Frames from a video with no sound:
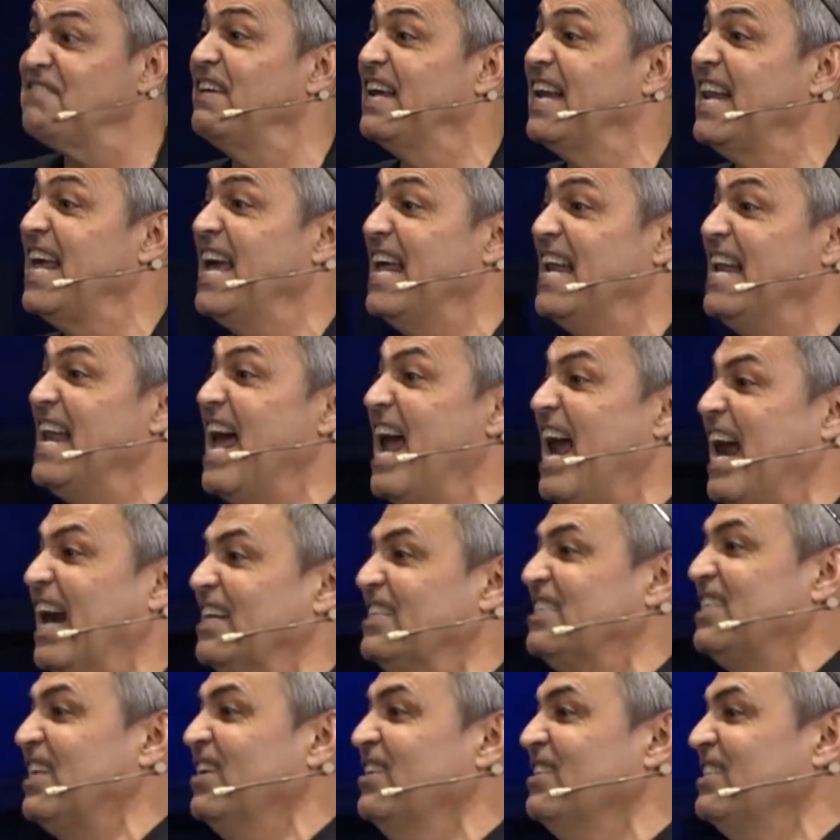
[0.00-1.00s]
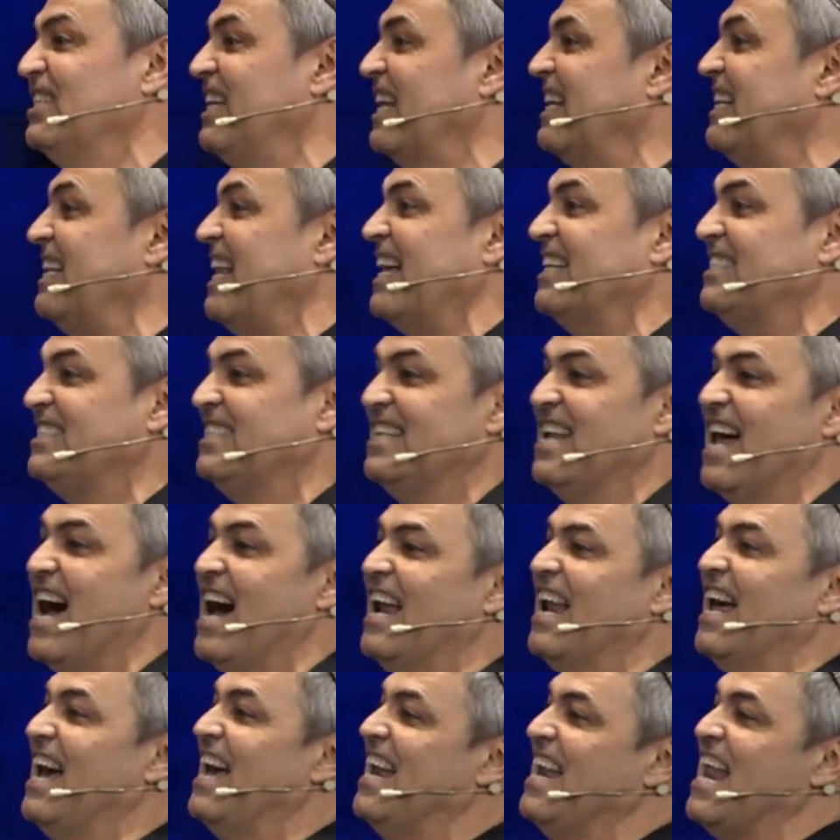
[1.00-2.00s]
it in there. So that's
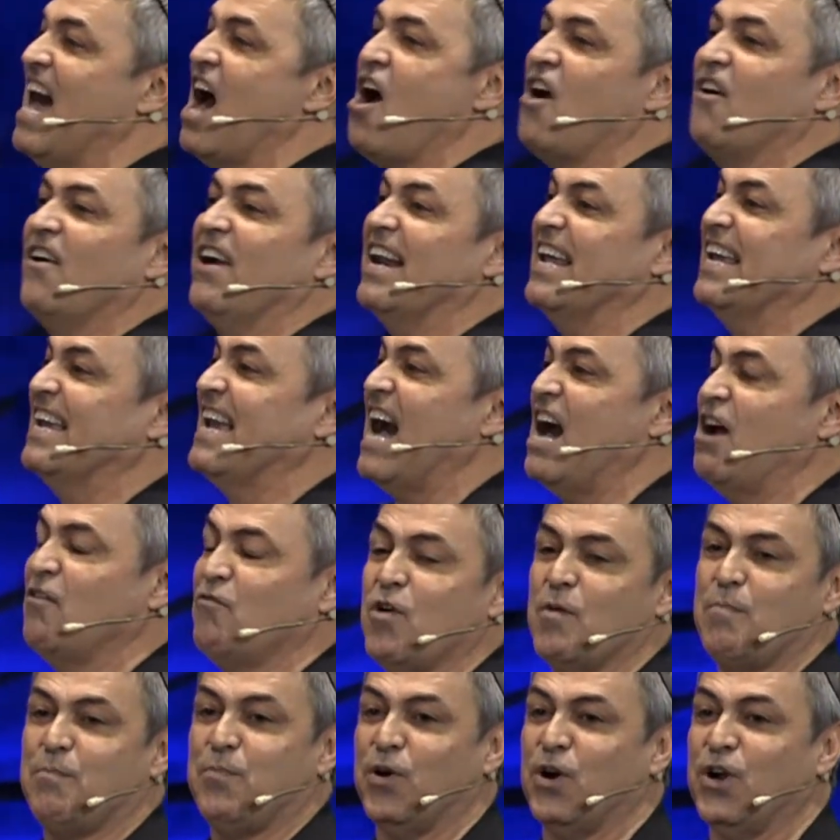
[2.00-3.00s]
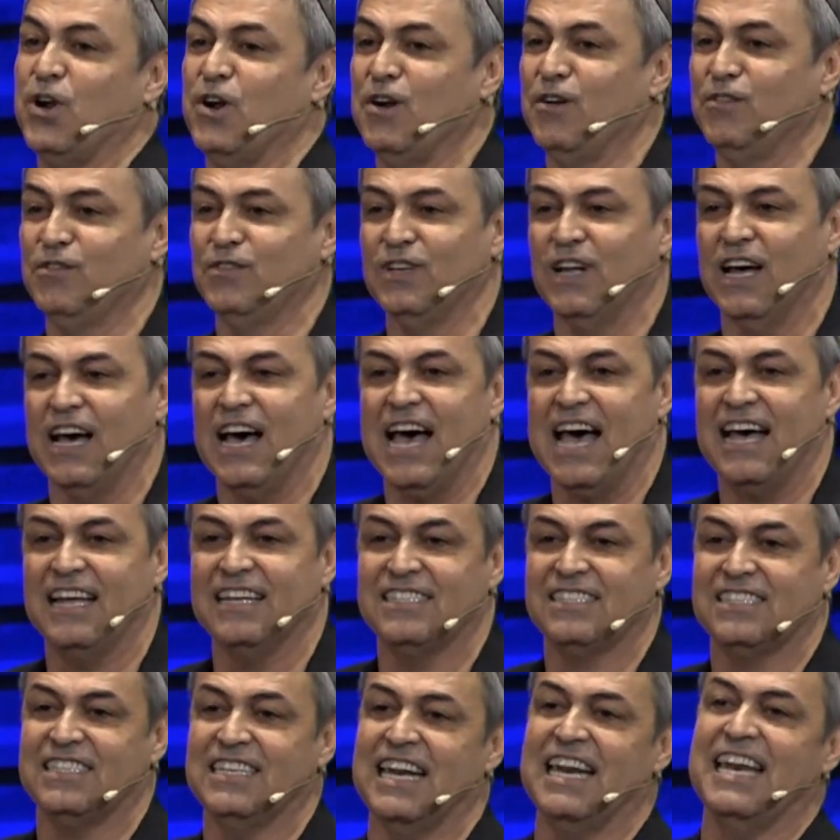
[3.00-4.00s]
not, and I already got reproved. I
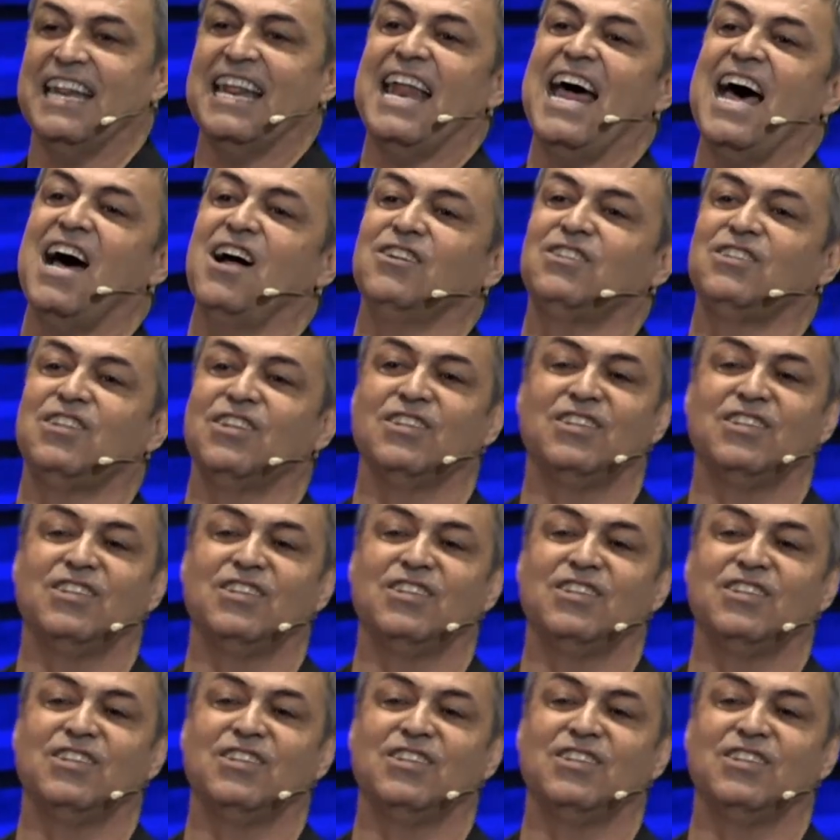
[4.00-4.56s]
sent it out to